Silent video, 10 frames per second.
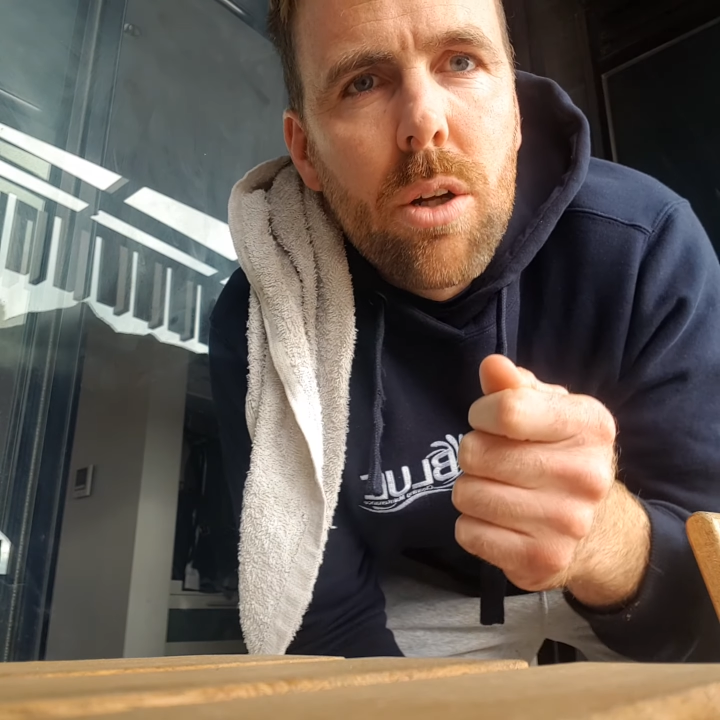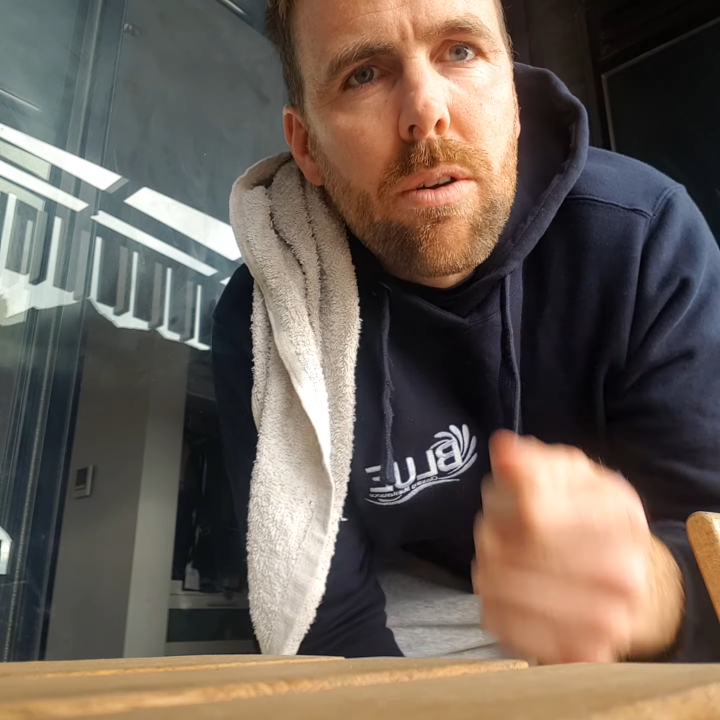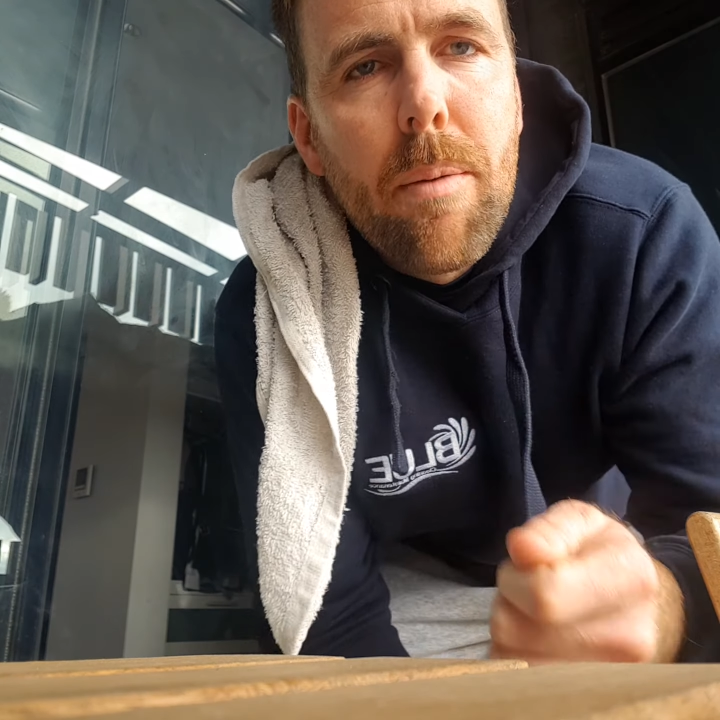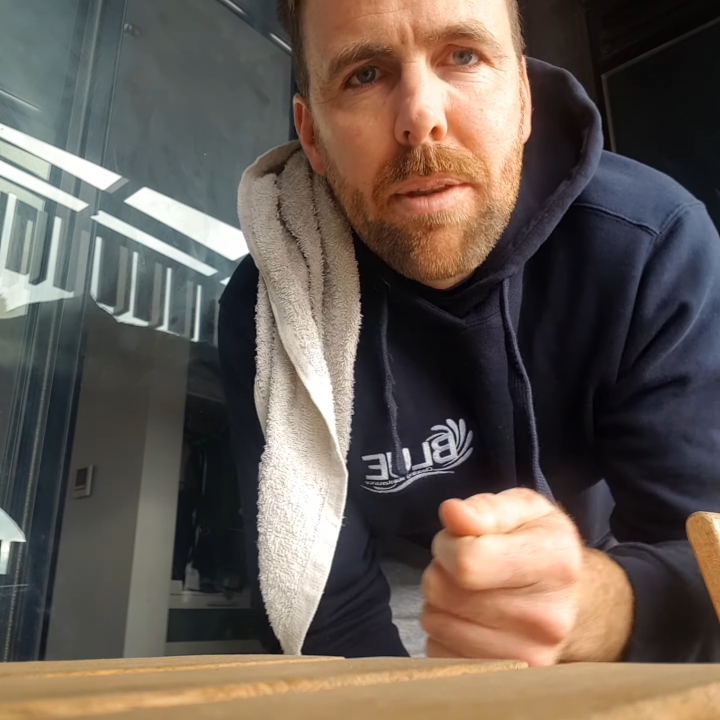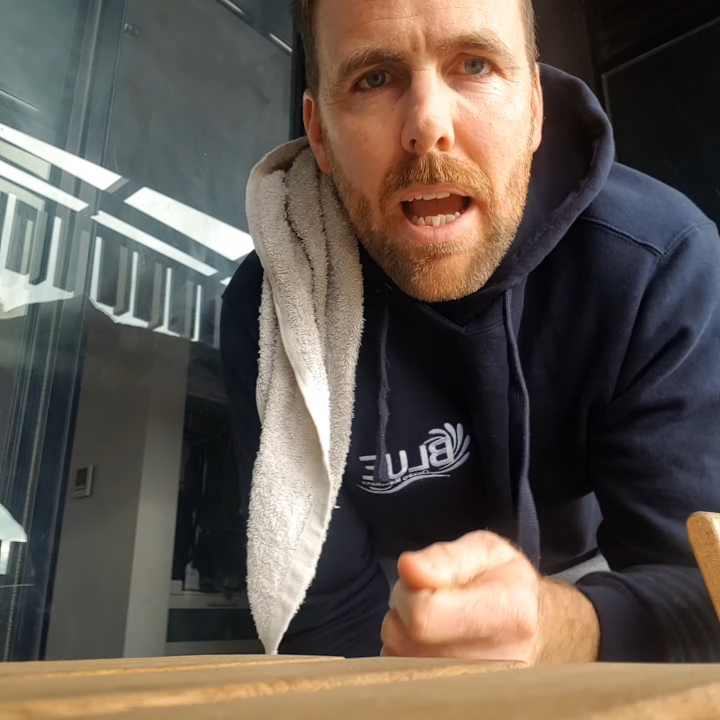
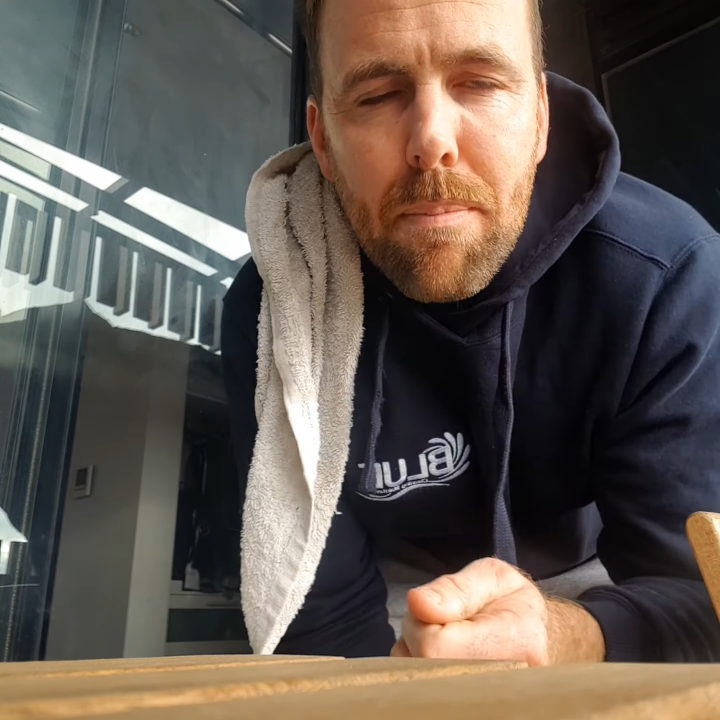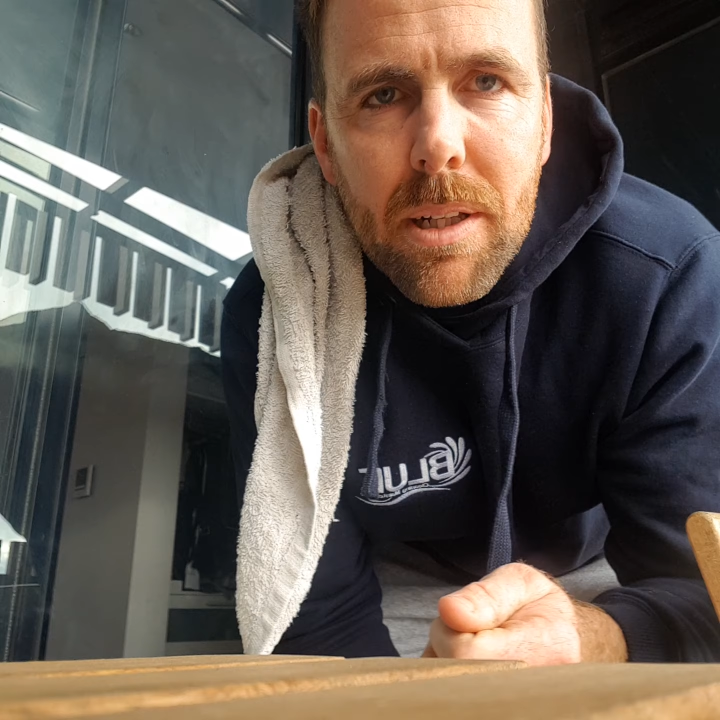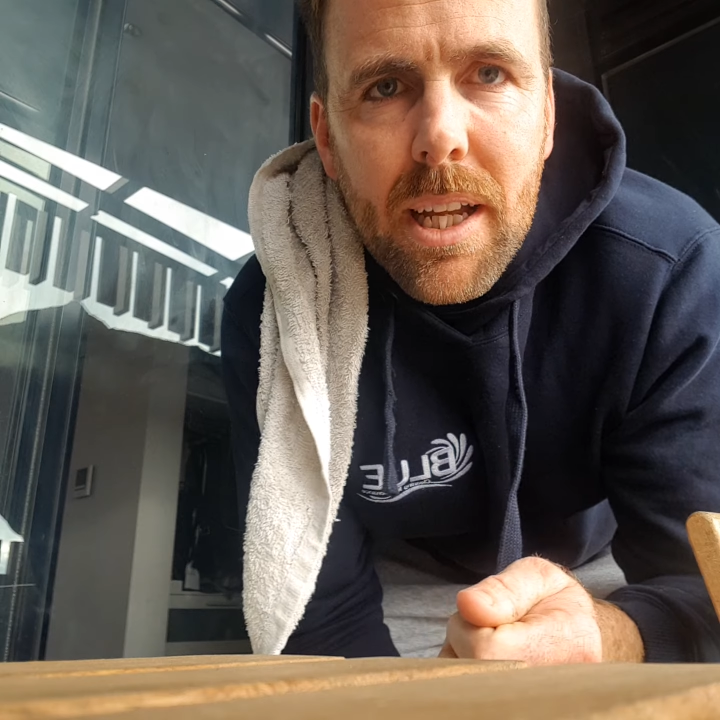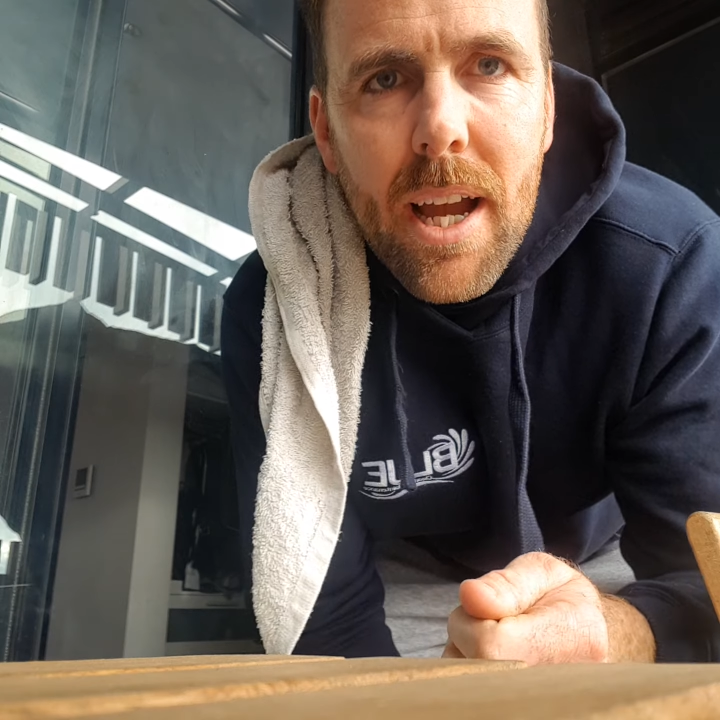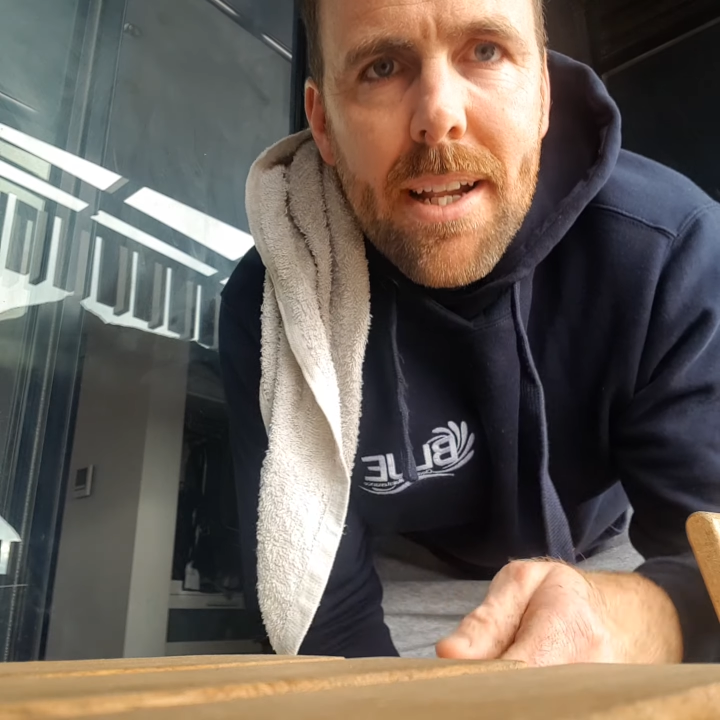grab the
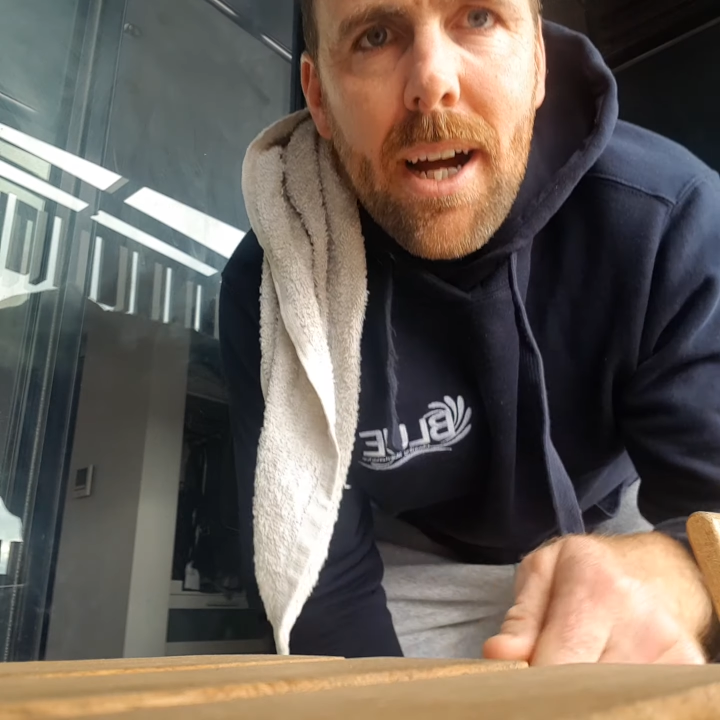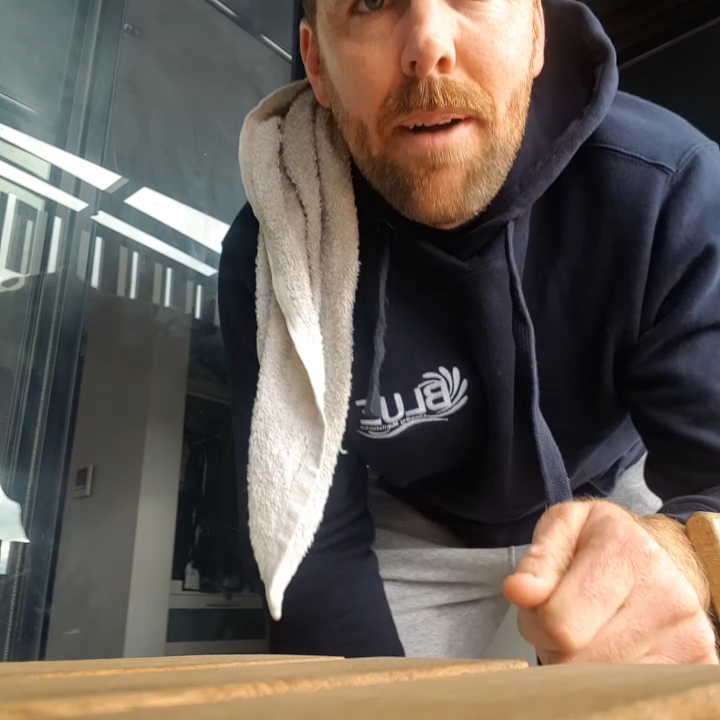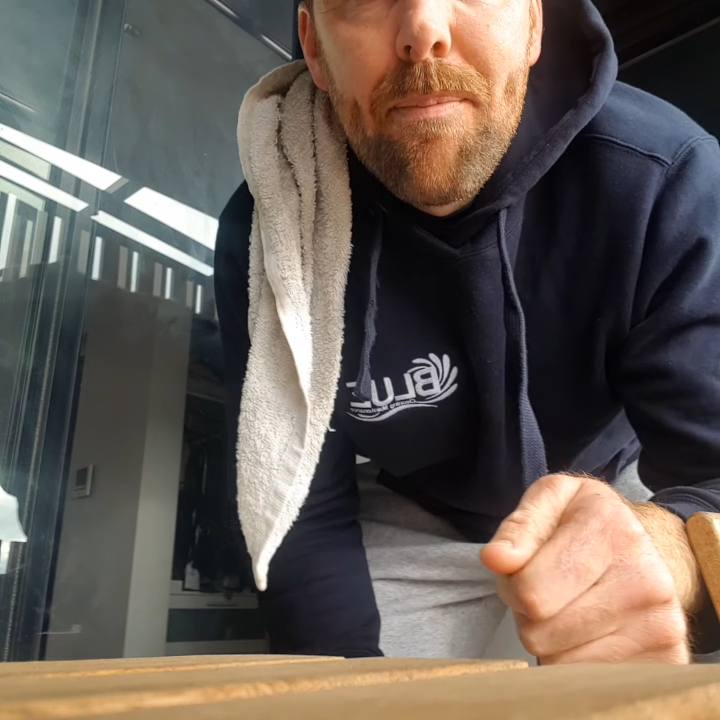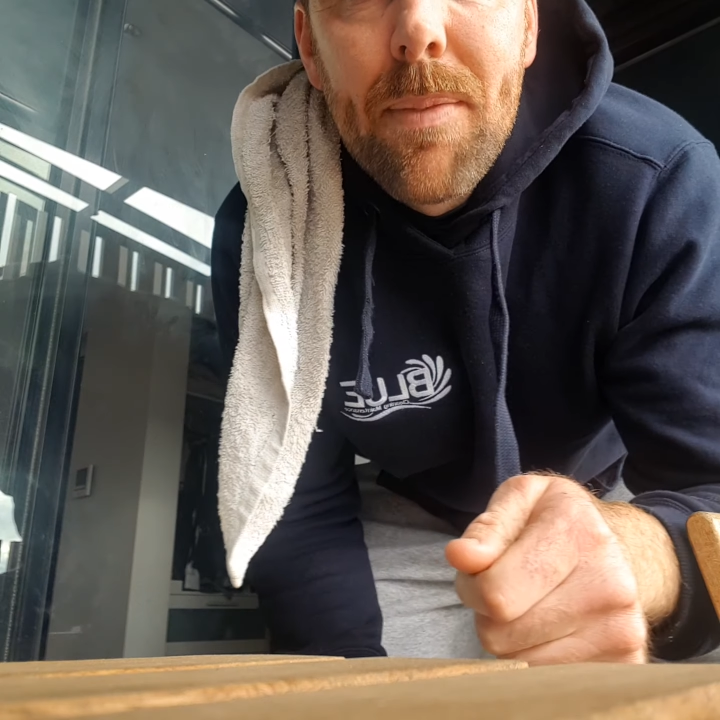applicator,